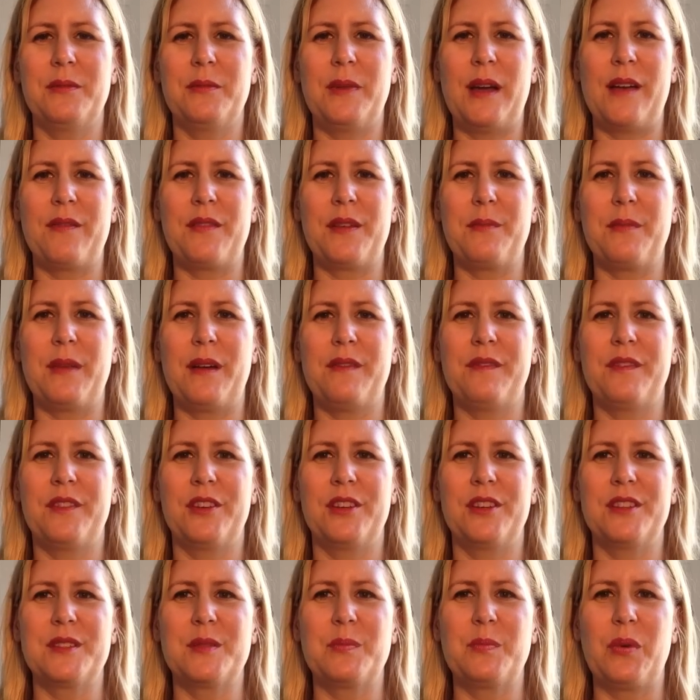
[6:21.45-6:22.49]
having my
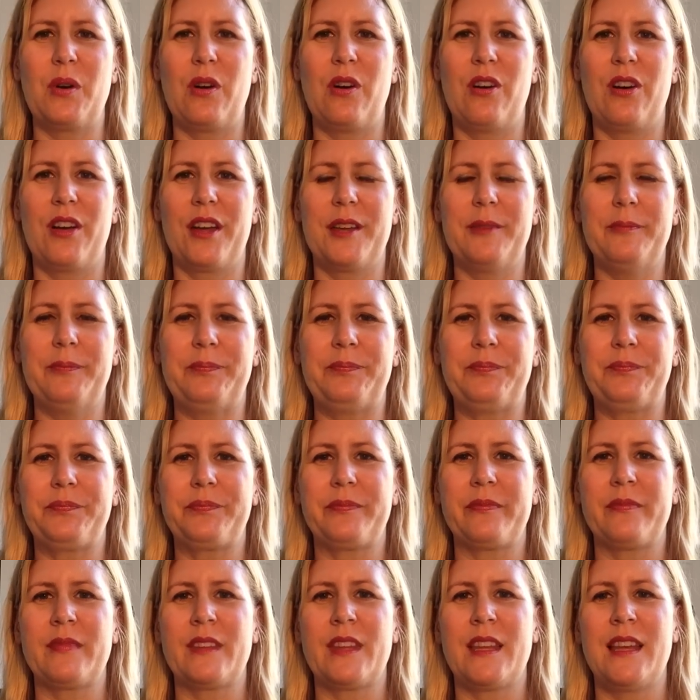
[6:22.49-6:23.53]
first boy,
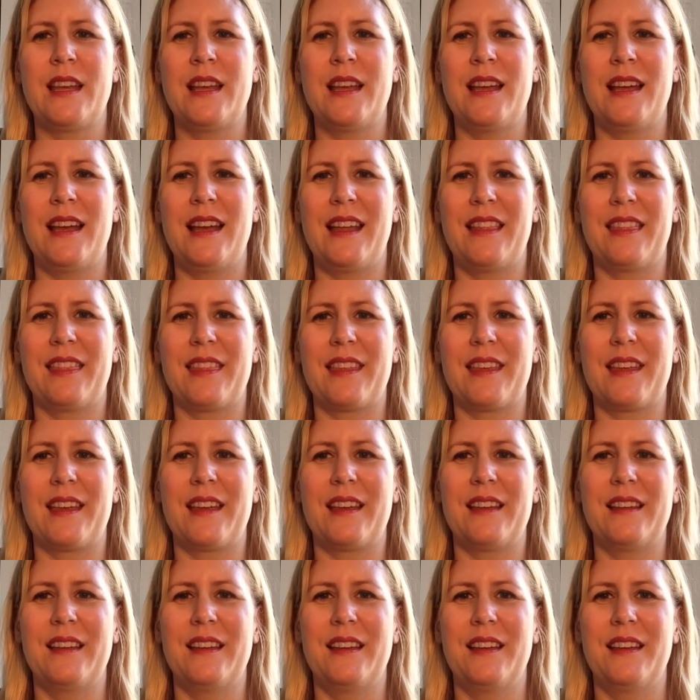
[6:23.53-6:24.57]
and that